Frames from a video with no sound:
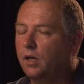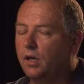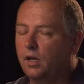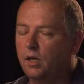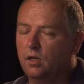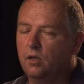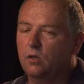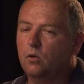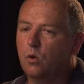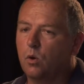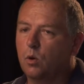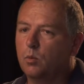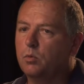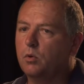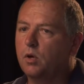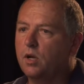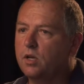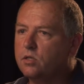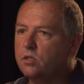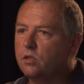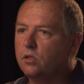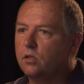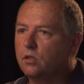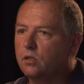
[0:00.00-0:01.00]
and the
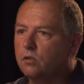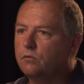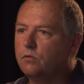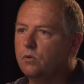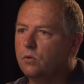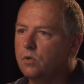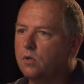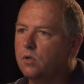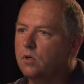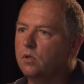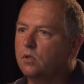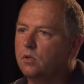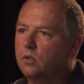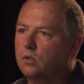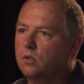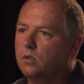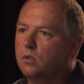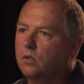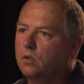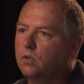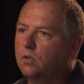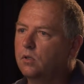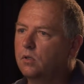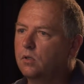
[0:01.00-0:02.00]
corporation could afford it.
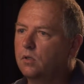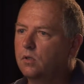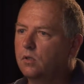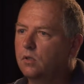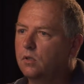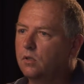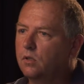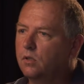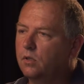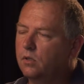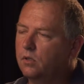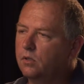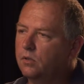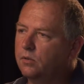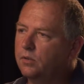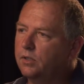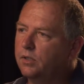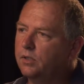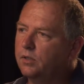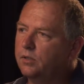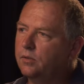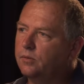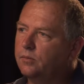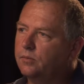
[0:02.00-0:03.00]
You know,
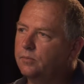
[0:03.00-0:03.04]
and